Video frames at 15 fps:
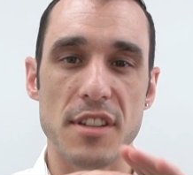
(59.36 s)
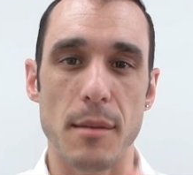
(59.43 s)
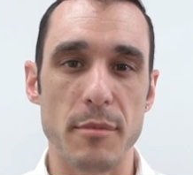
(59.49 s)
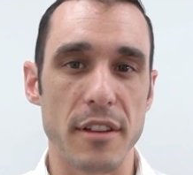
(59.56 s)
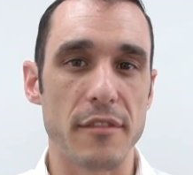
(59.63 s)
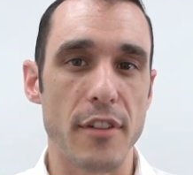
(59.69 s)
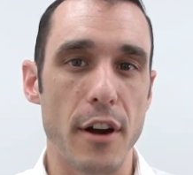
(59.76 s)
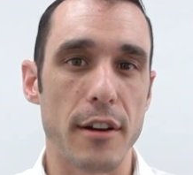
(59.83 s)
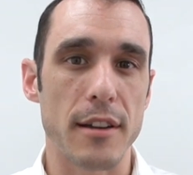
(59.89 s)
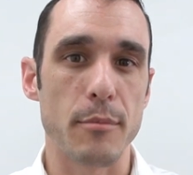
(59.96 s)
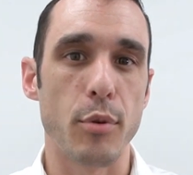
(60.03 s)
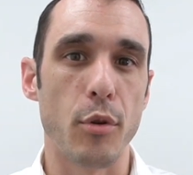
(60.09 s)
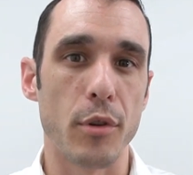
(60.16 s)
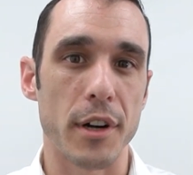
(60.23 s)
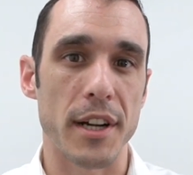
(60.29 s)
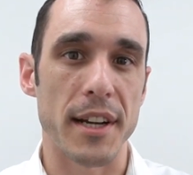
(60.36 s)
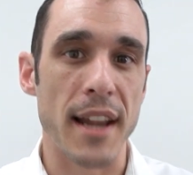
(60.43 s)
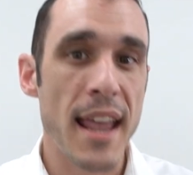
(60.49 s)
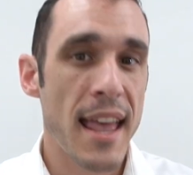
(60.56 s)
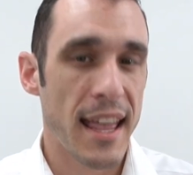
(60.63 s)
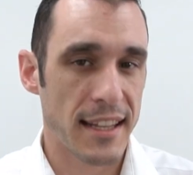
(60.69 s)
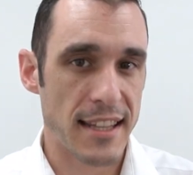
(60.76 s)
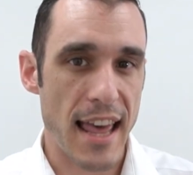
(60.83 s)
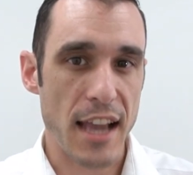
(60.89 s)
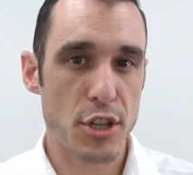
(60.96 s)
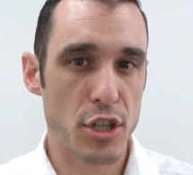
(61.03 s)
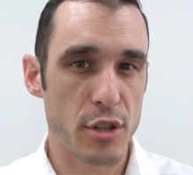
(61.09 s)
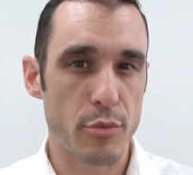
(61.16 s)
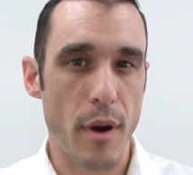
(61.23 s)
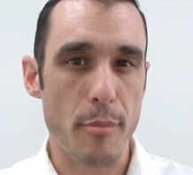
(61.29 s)
something very important, and it
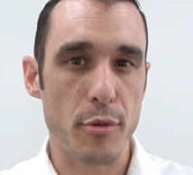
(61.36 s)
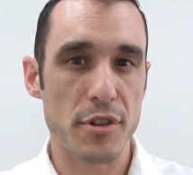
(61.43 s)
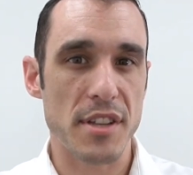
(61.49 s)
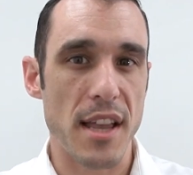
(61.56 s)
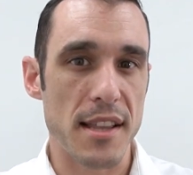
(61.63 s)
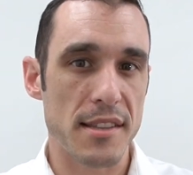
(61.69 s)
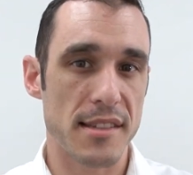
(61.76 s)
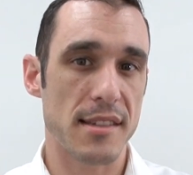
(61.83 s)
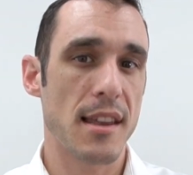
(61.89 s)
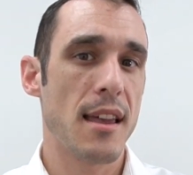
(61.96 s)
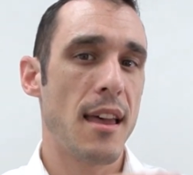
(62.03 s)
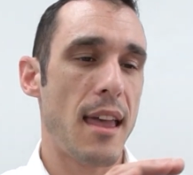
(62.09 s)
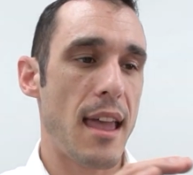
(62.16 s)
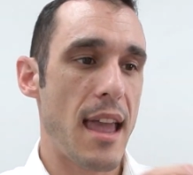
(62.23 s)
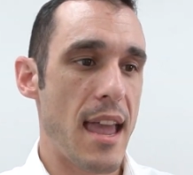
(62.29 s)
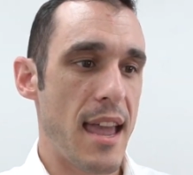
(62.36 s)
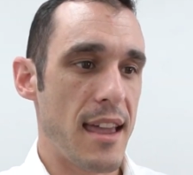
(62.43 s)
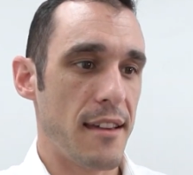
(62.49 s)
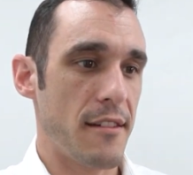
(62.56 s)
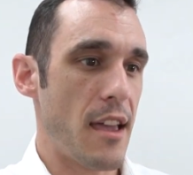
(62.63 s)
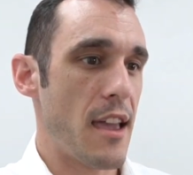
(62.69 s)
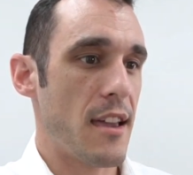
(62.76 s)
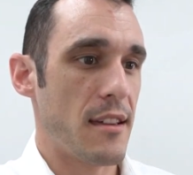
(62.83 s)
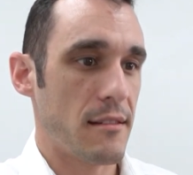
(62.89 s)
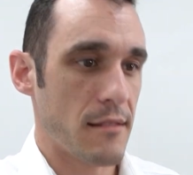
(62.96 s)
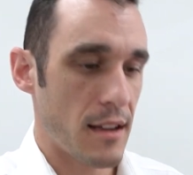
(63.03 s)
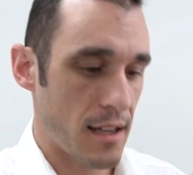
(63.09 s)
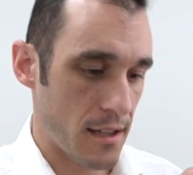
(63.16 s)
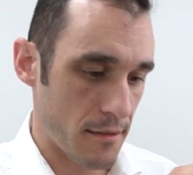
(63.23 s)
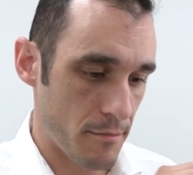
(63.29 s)
actually represents a, a
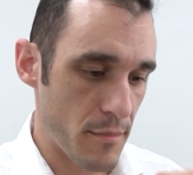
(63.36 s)
uh,